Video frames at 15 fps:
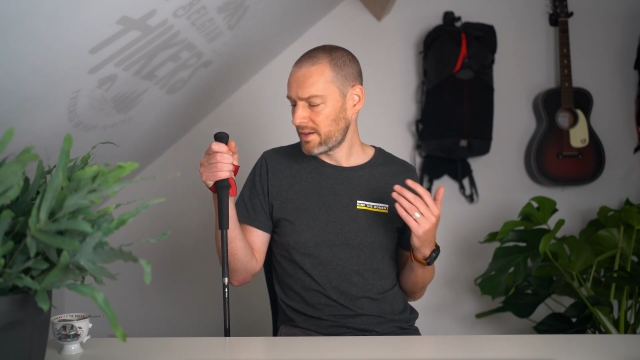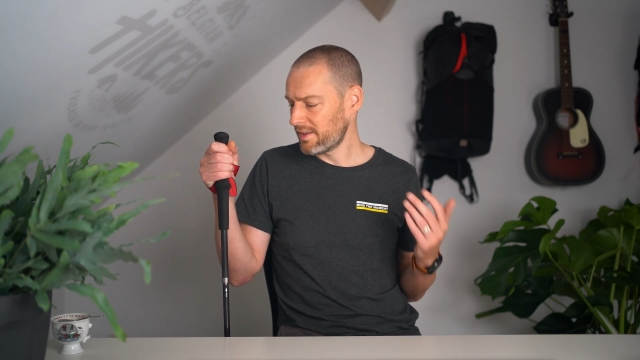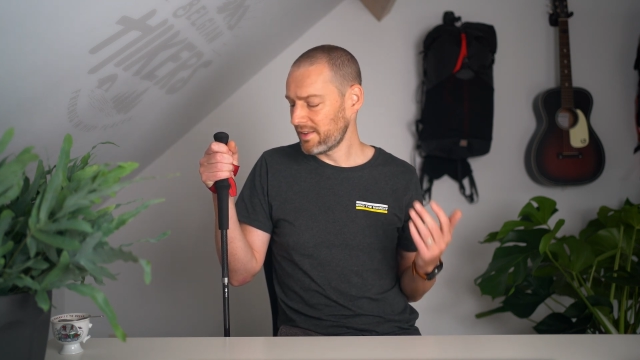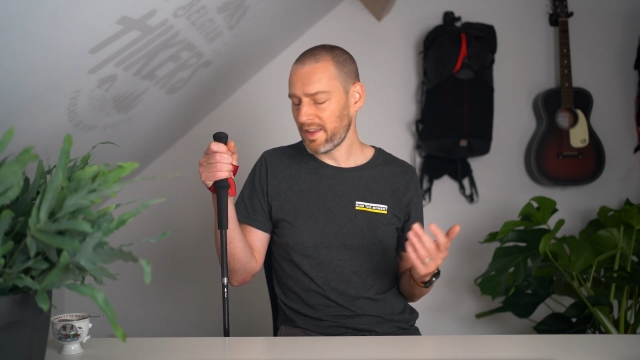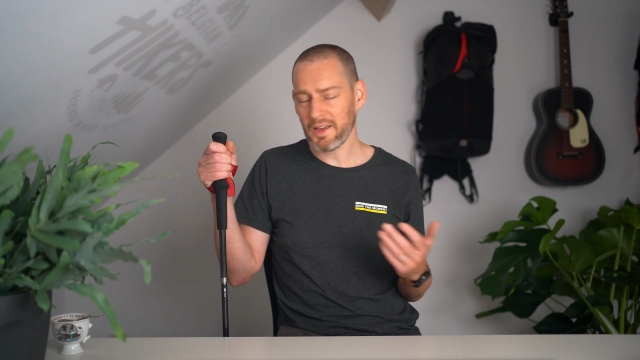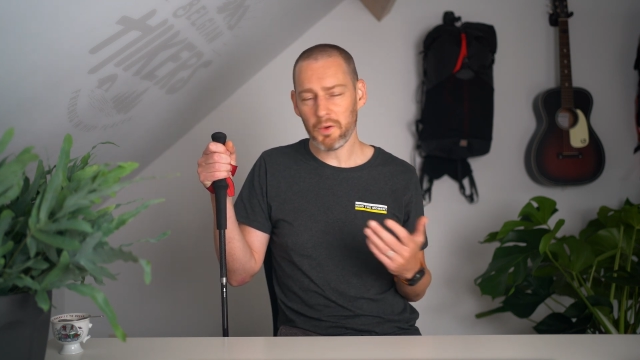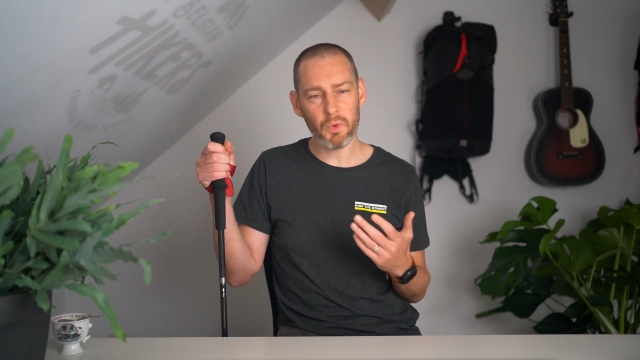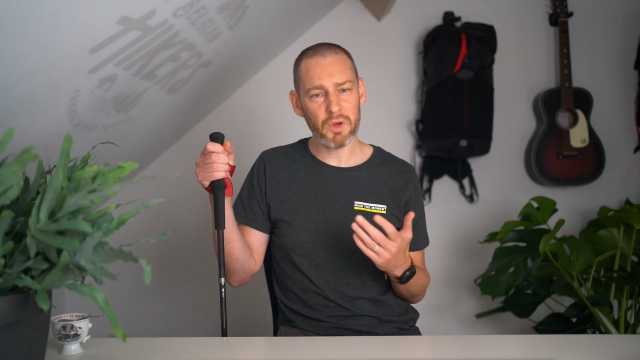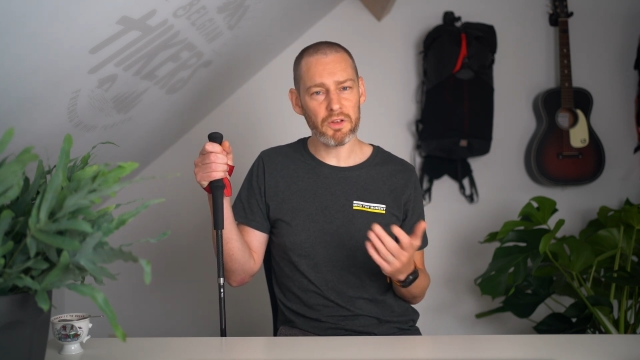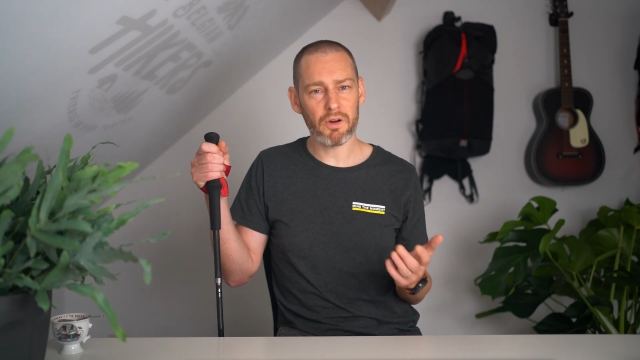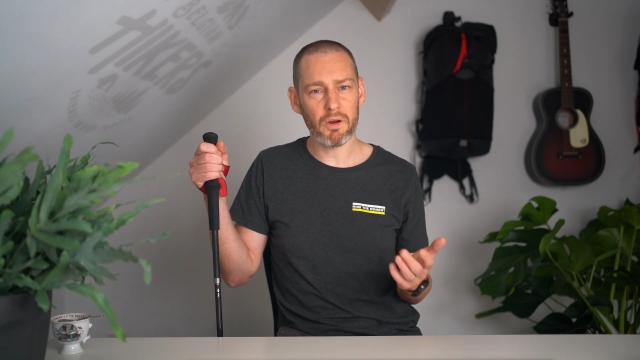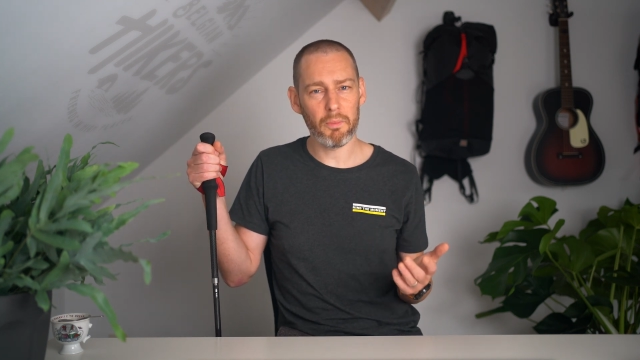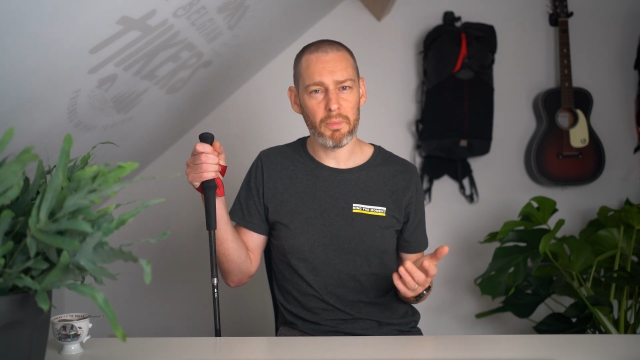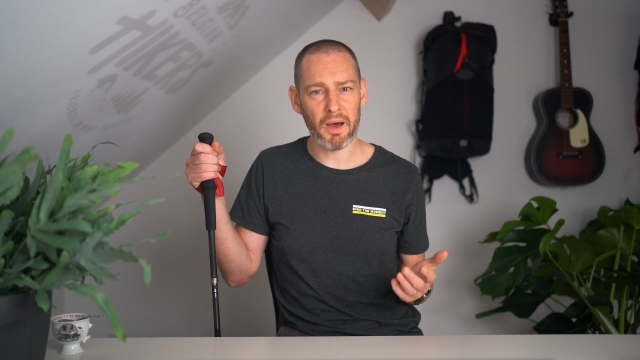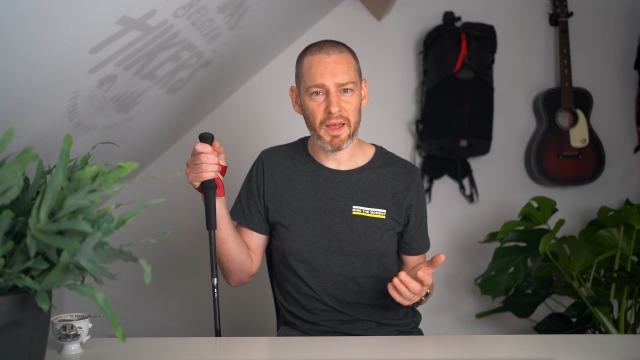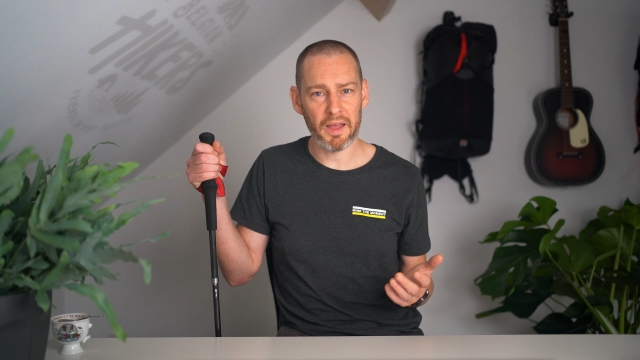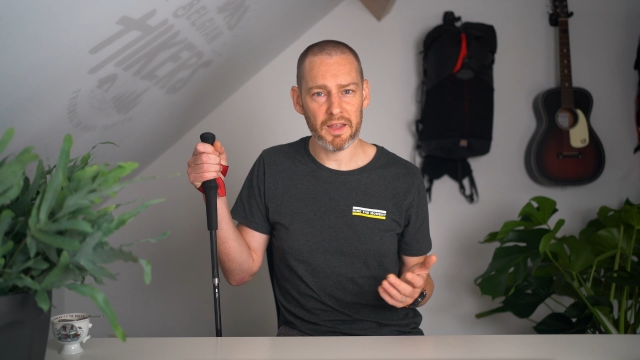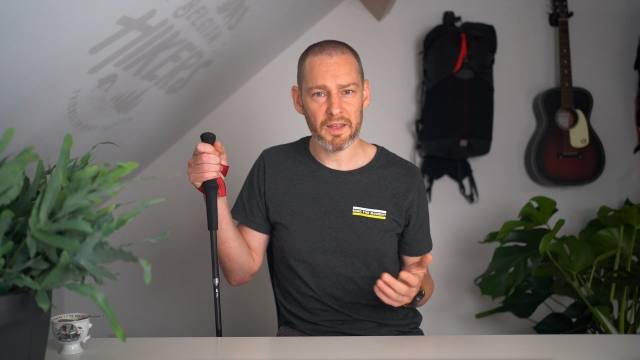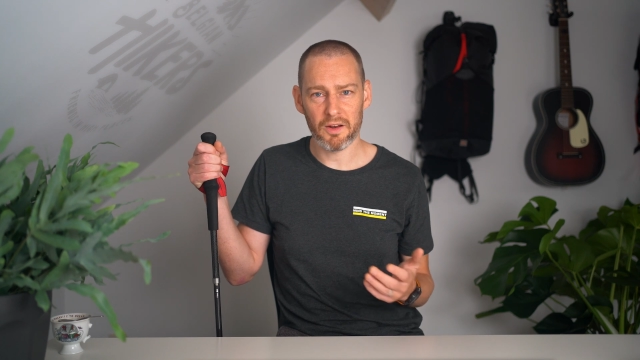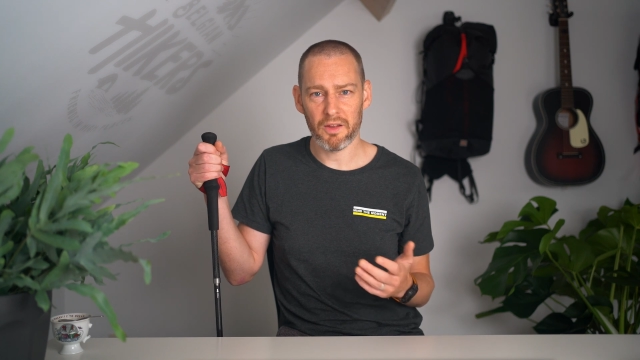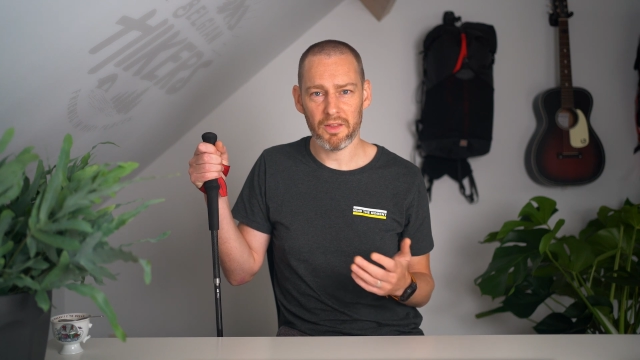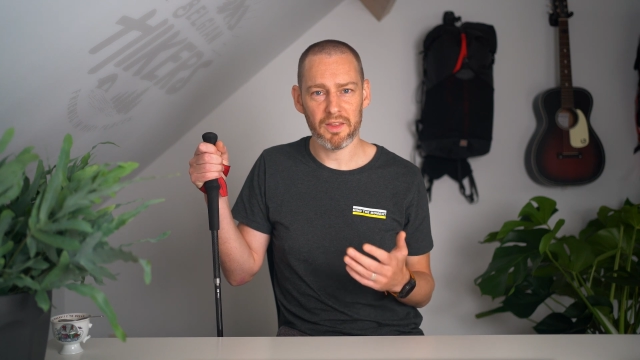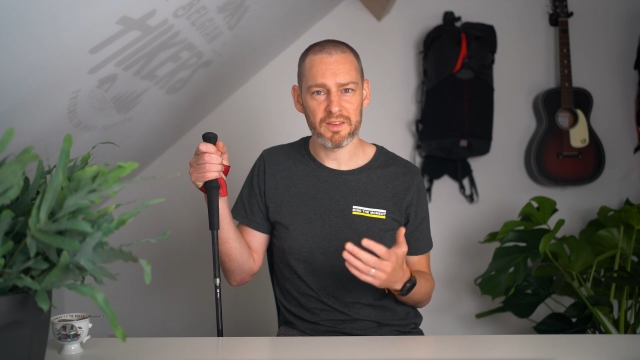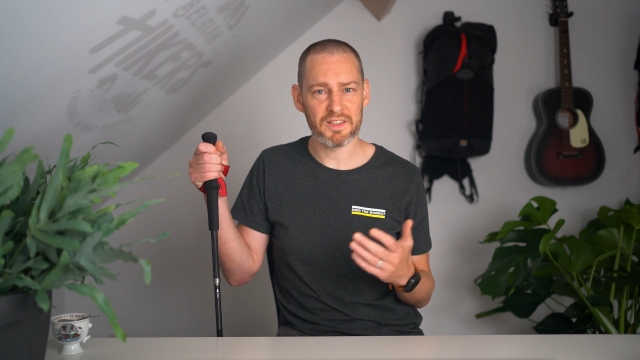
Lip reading: Like when you're on a bike, you know, the